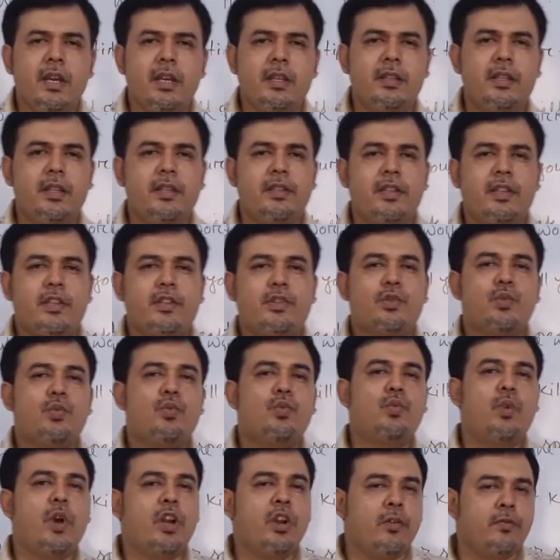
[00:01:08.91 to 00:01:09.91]
This is
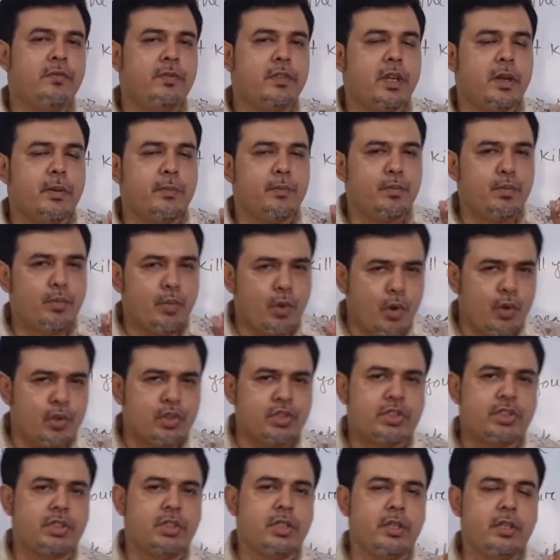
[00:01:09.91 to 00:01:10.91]
one of the
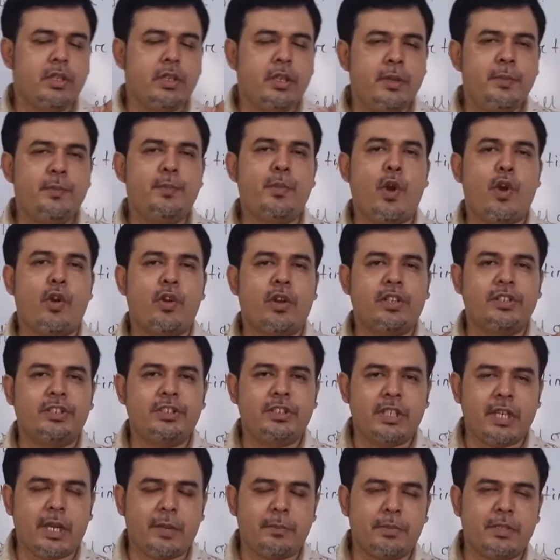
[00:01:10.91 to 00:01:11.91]
most important
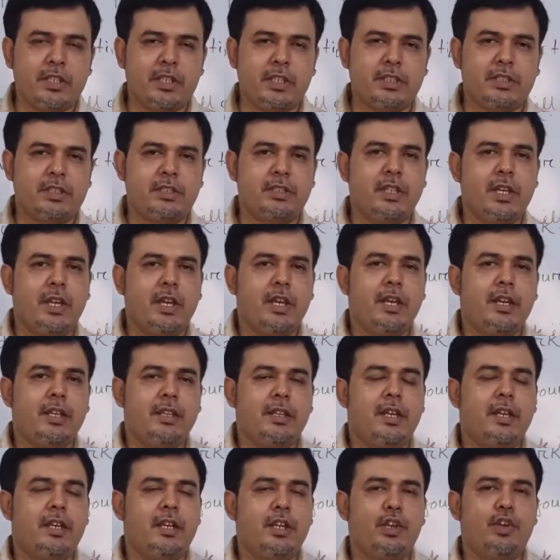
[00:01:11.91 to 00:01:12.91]
chapters
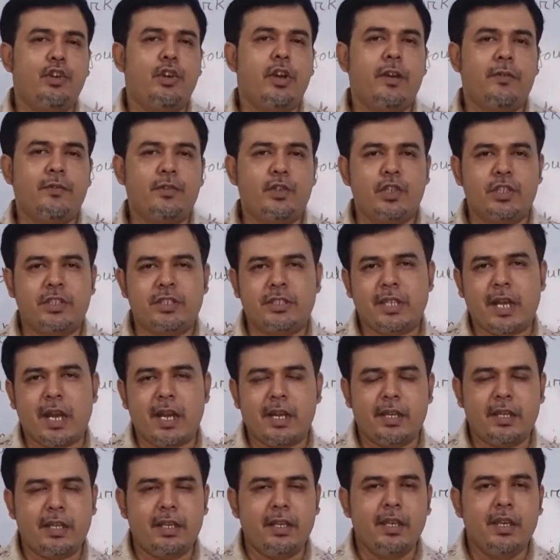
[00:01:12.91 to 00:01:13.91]
that you have to
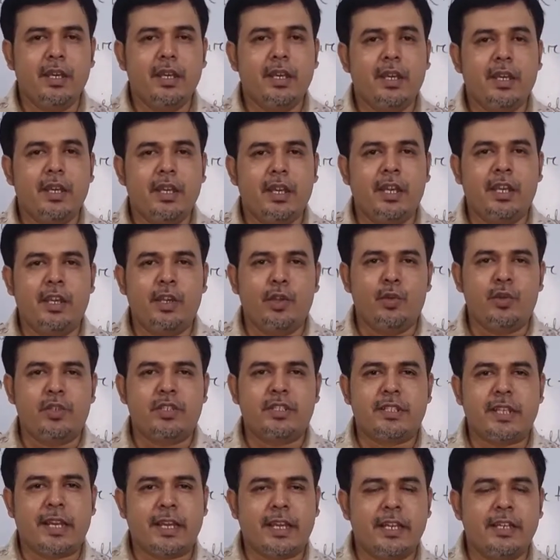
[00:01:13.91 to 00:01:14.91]
study in your
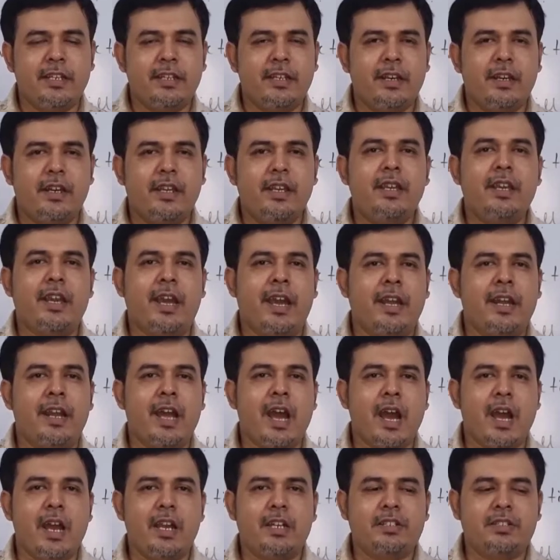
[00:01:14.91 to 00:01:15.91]
secondary and
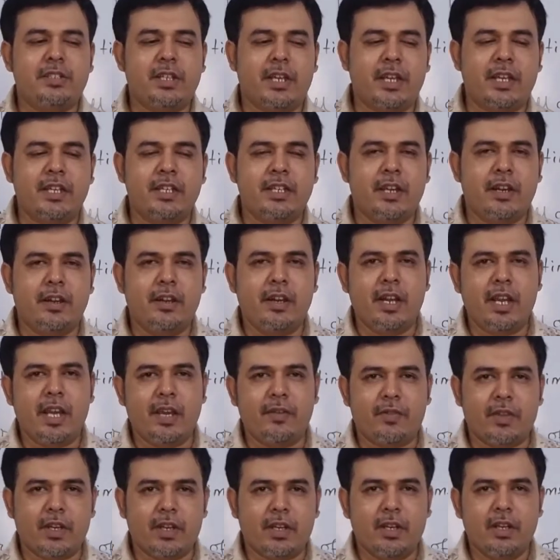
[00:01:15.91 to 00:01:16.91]
higher secondary
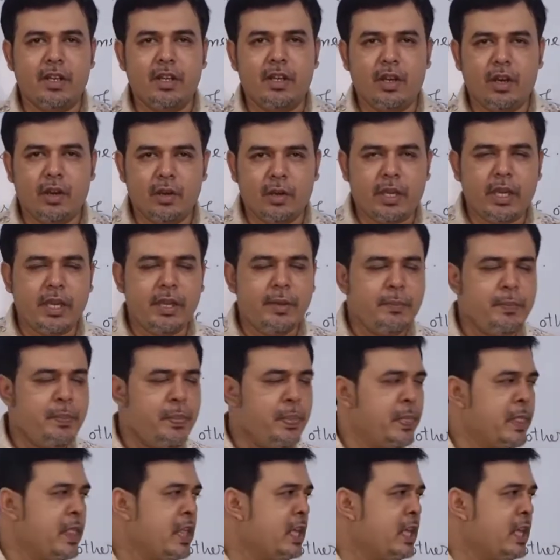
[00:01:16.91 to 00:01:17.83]
level. Okay?